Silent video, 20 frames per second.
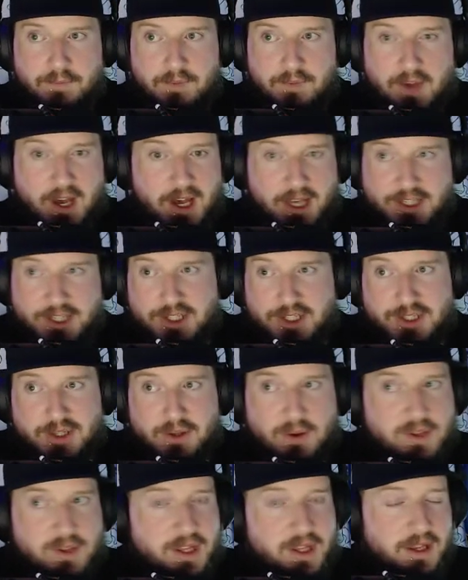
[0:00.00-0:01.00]
I just
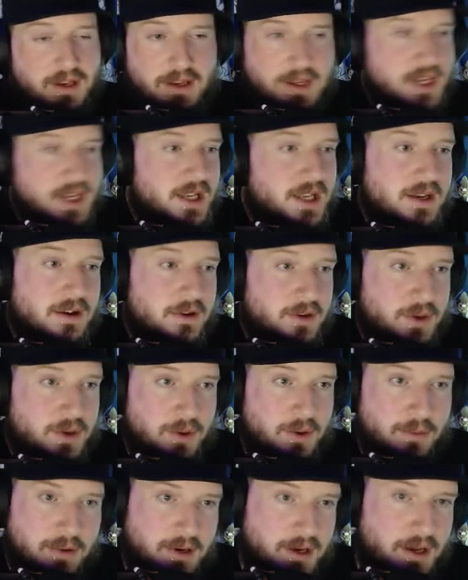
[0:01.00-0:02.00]
know that in
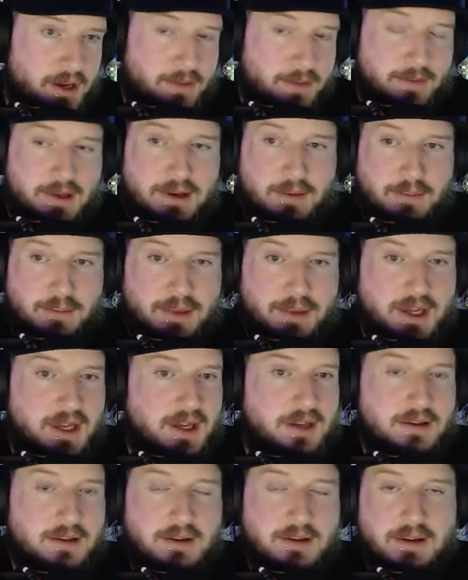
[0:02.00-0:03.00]
October I'm going to be